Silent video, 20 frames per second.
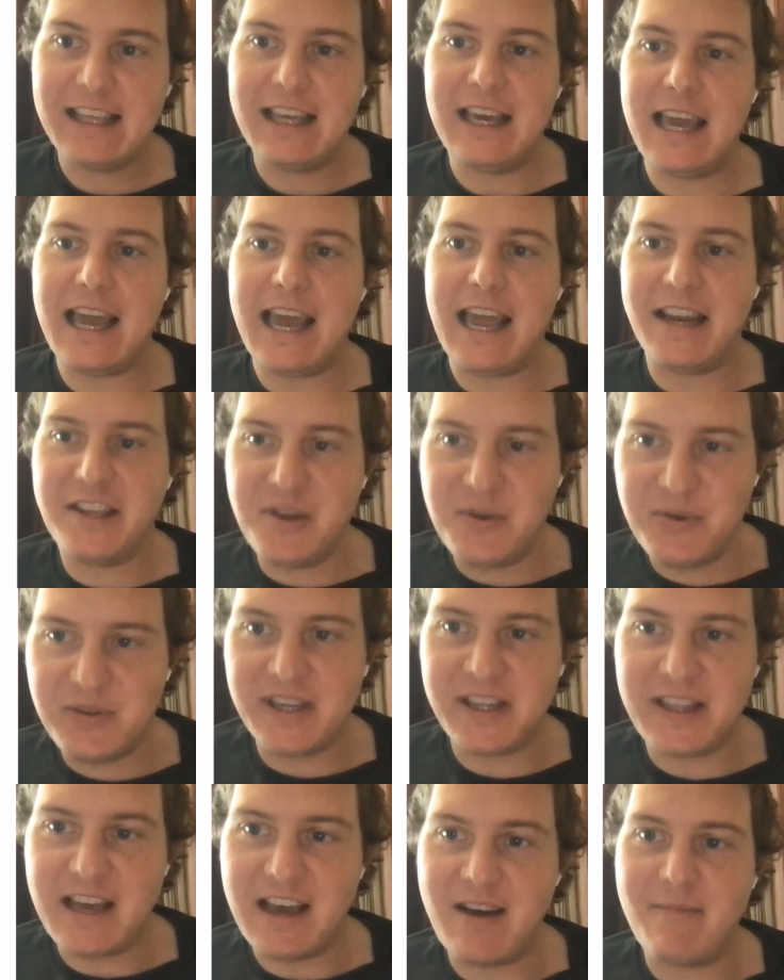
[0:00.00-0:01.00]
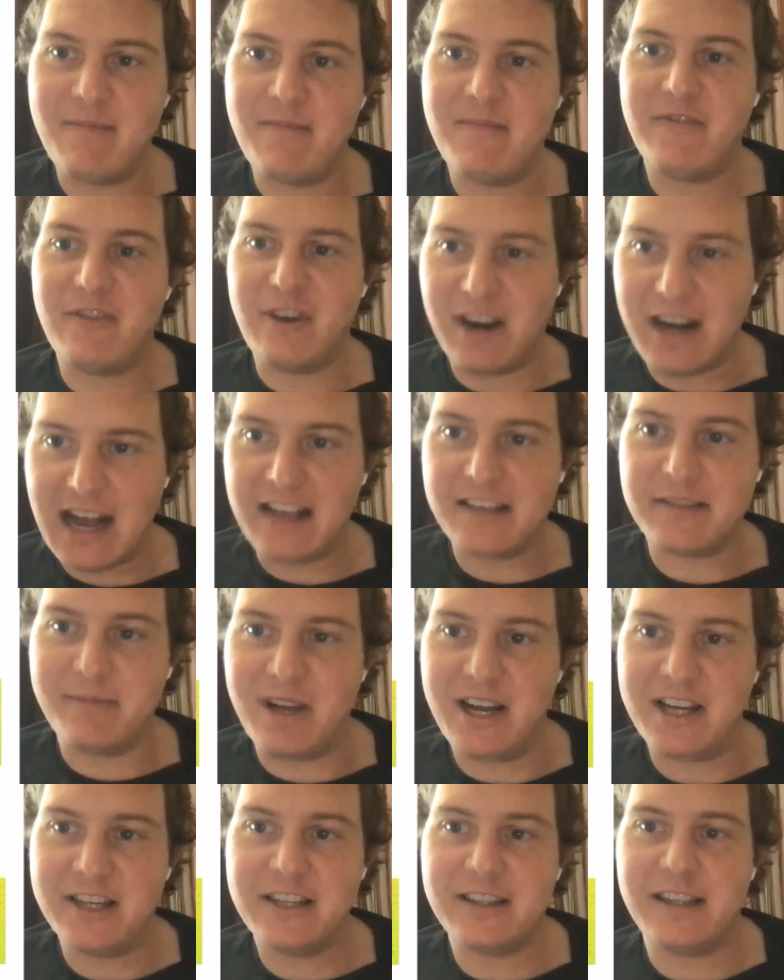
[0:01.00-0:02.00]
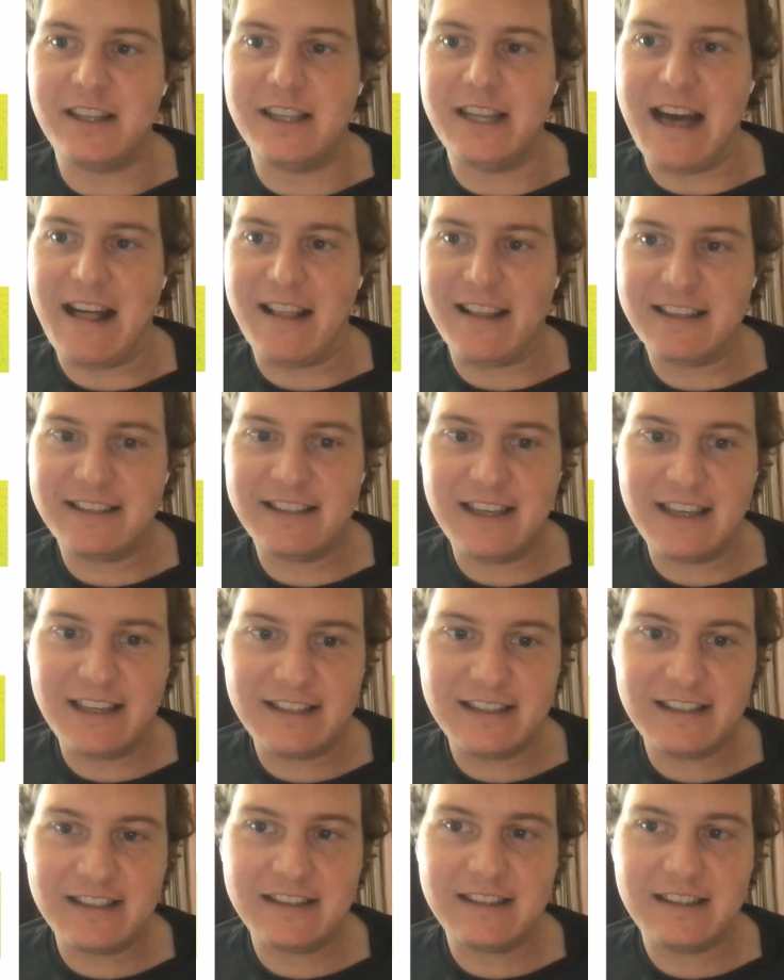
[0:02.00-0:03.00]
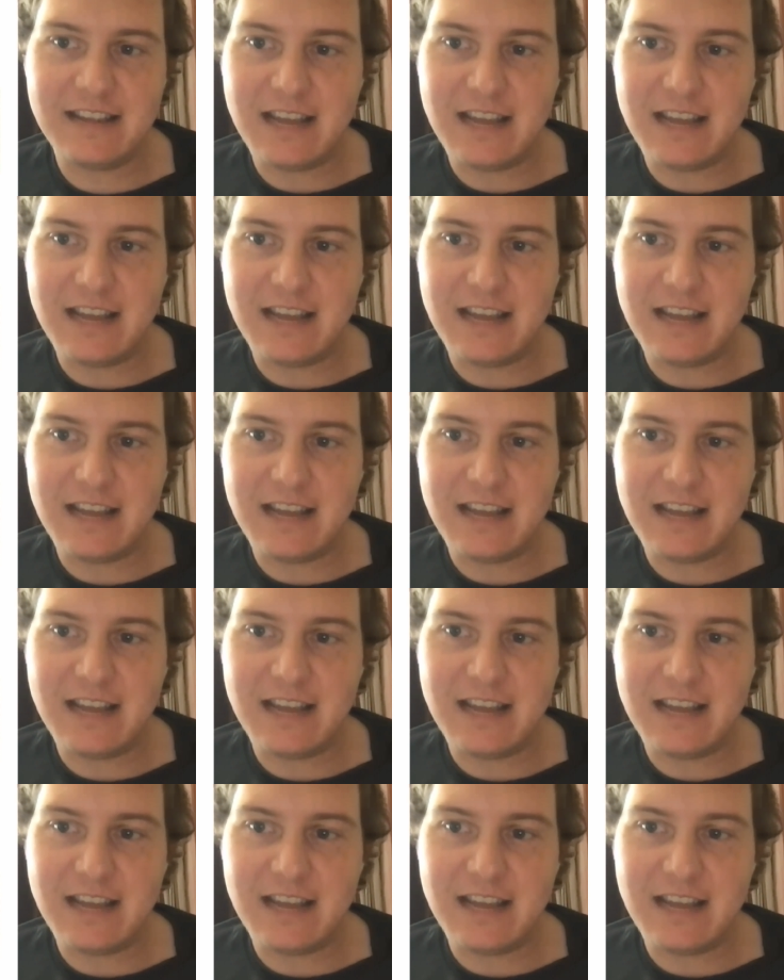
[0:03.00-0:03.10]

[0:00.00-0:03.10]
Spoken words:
and using them for a cosmological analysis.